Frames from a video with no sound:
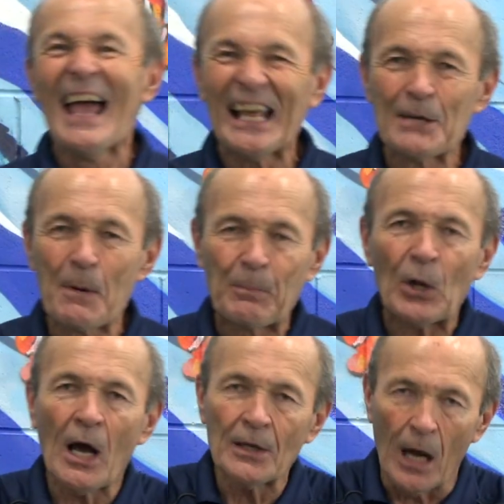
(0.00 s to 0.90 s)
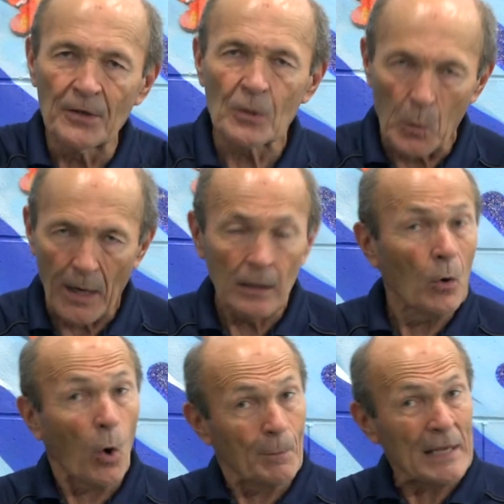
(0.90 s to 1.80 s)
And they would put on underwear,
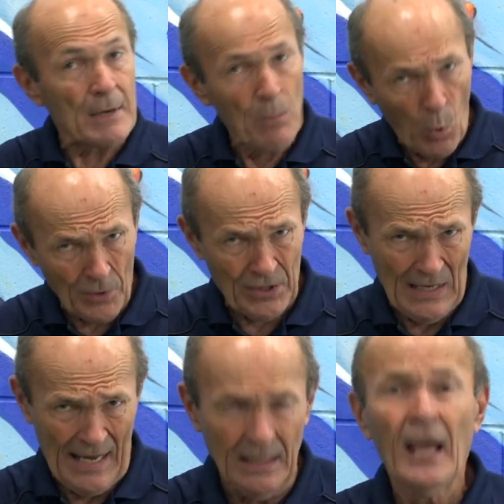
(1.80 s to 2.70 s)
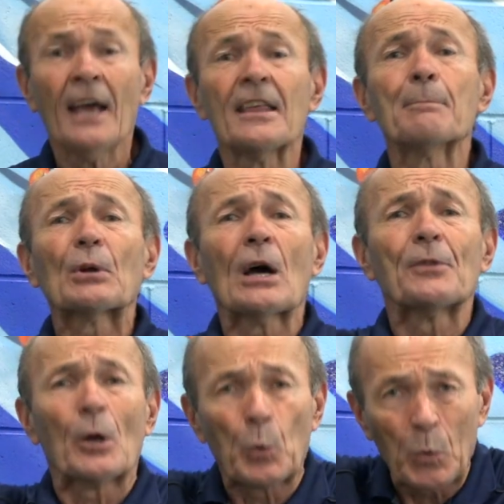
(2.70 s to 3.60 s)
or maybe more than that, then put
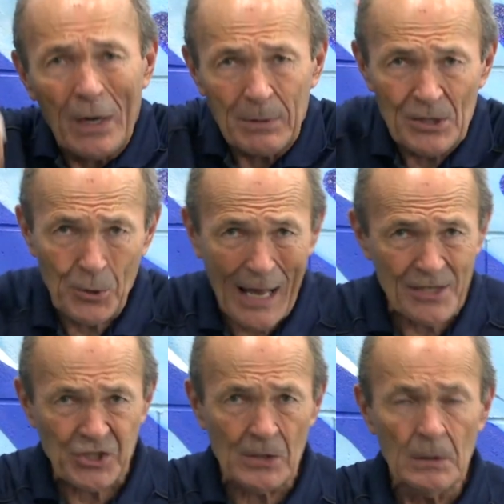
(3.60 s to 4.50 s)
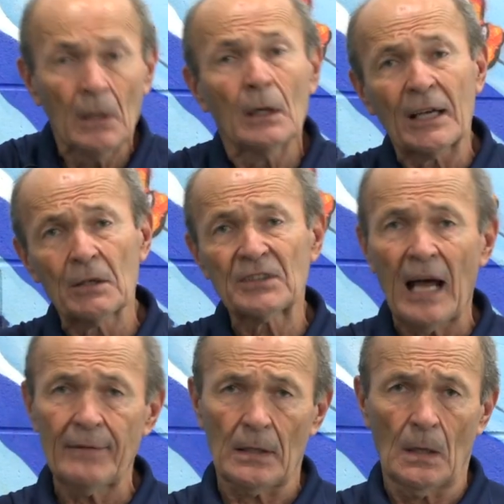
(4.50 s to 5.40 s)
on their rubber dry suit and go
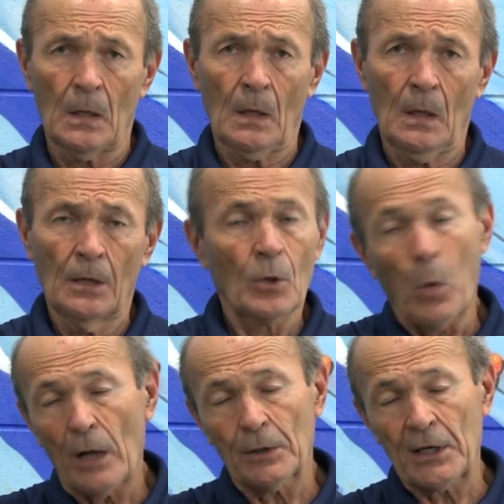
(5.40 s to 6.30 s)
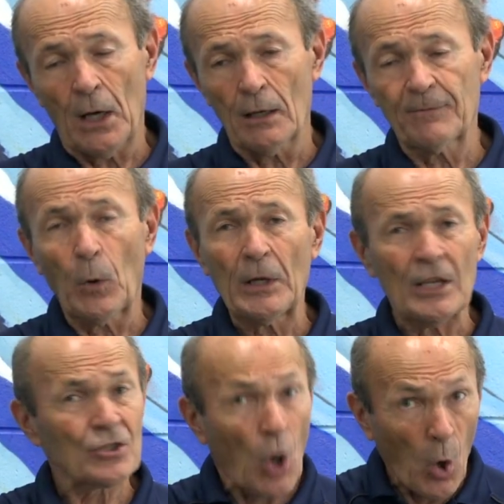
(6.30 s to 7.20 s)
diving. The water in California
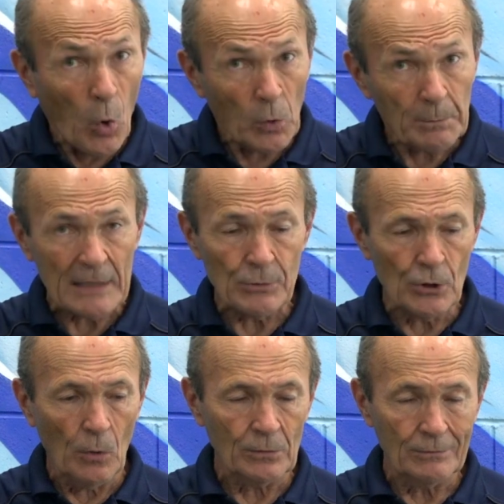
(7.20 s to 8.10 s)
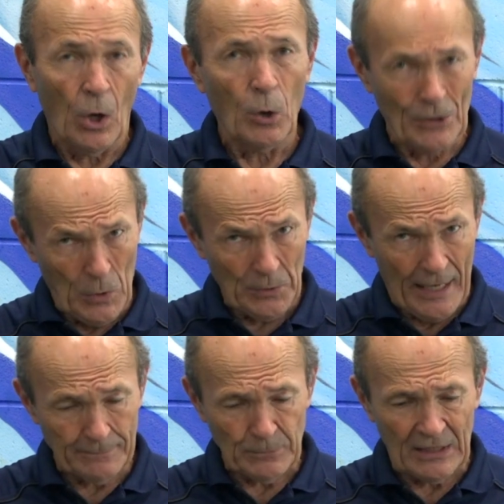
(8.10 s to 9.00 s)
is cold. Maybe you don't all know
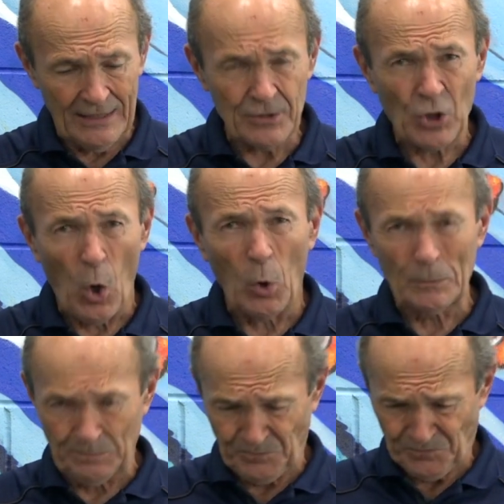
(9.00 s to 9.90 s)
that, but it is cold.